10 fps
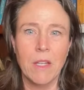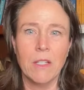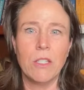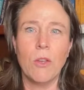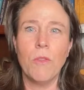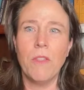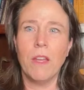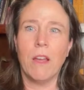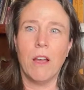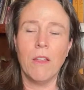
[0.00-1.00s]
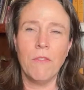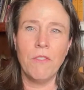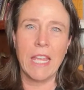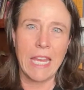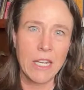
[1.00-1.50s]
So
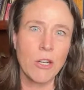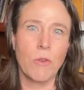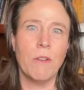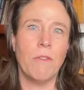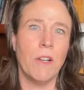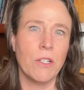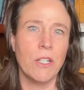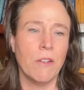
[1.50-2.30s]
the endocrine function